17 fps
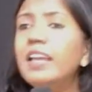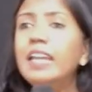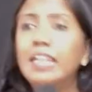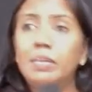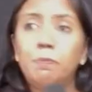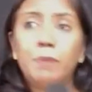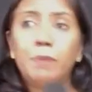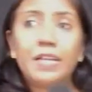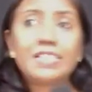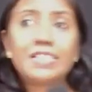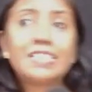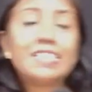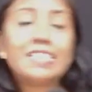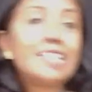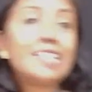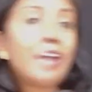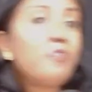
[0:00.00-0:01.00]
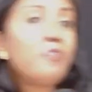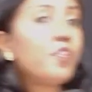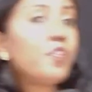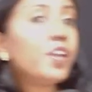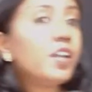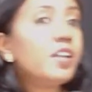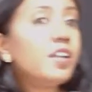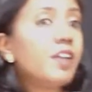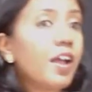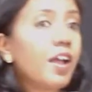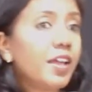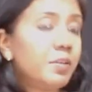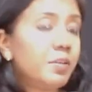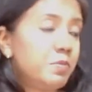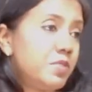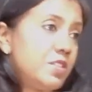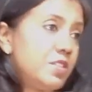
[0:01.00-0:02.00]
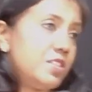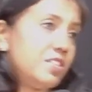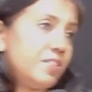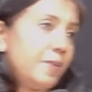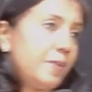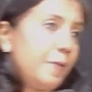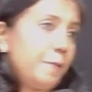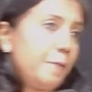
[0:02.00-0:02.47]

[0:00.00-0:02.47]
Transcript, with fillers: He prays seven times.